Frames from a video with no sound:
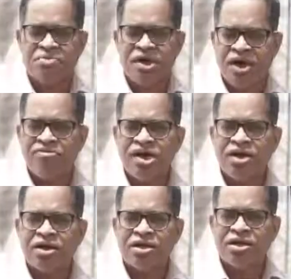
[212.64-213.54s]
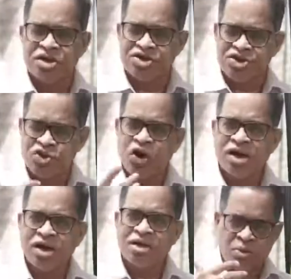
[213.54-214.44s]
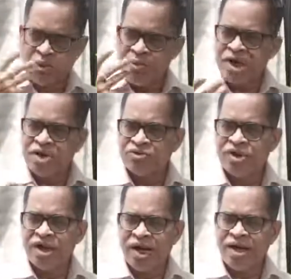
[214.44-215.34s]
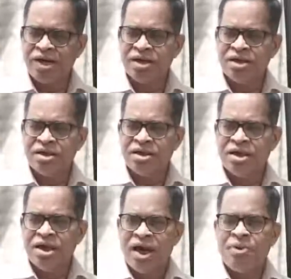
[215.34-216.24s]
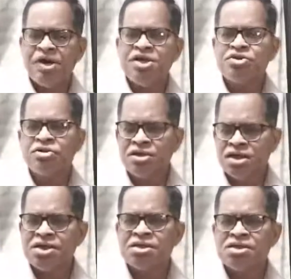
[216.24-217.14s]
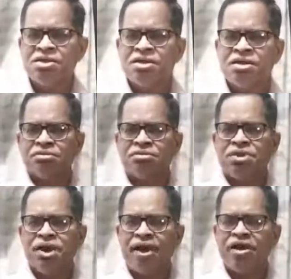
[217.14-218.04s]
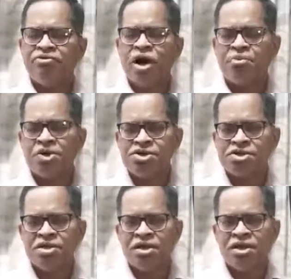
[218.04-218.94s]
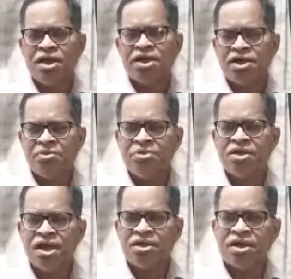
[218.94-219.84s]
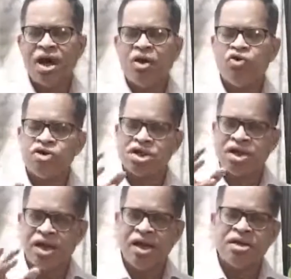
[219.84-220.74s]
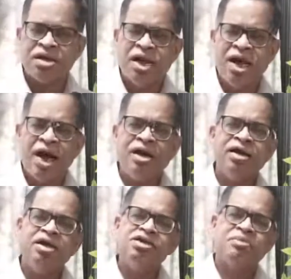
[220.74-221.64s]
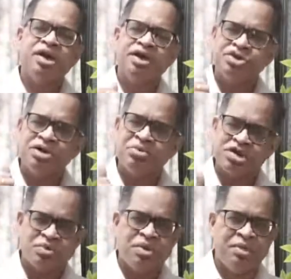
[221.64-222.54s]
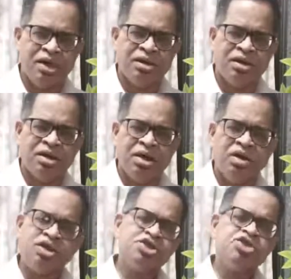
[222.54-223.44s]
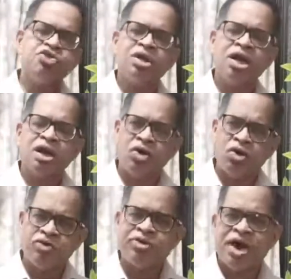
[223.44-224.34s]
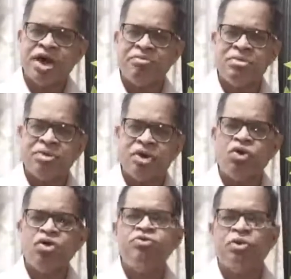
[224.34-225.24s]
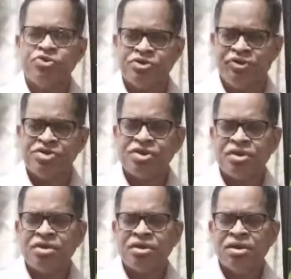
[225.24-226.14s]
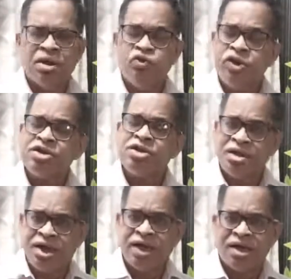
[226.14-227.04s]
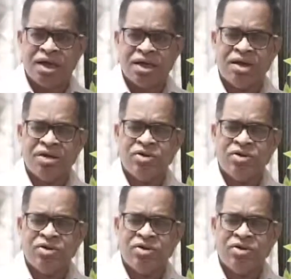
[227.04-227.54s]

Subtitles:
behavior, snorting, movement of the head. And based on this, dairy farmers, they determined that the cow is in heat and insemination must be made. Now this took a lot of time, lot of observation with data